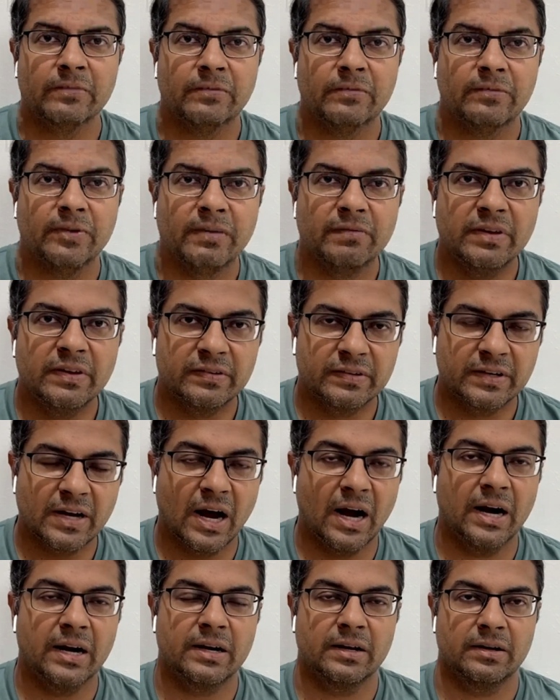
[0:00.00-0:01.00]
when we
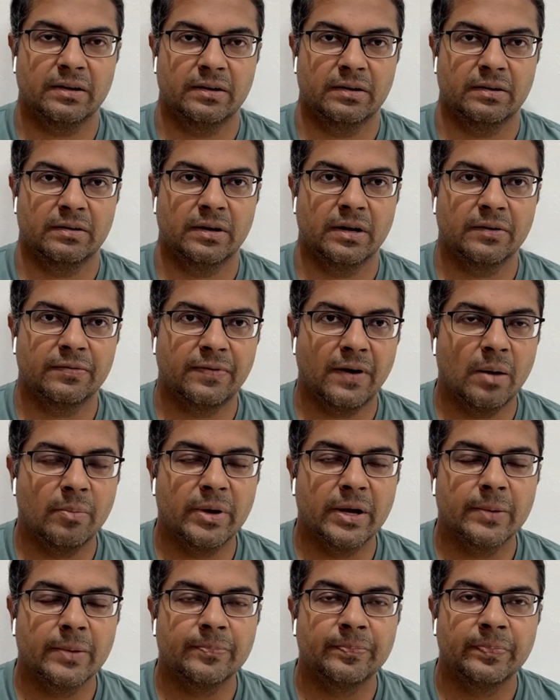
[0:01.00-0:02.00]
start
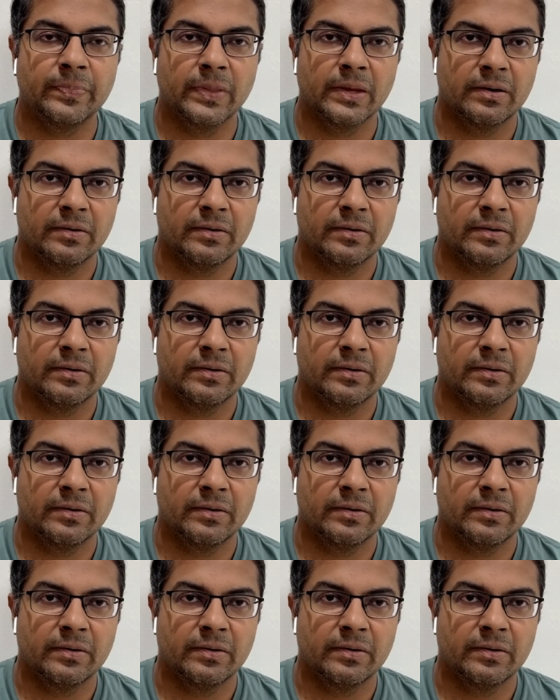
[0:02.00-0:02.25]
farming,